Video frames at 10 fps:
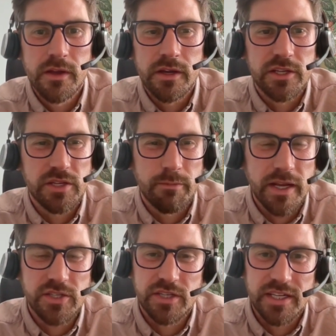Because you
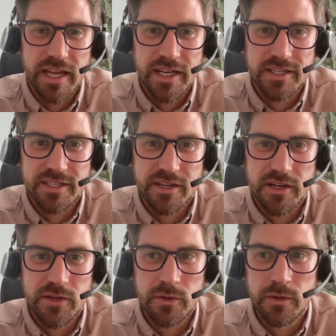mentioned inner
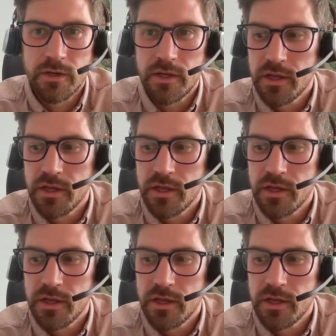circle.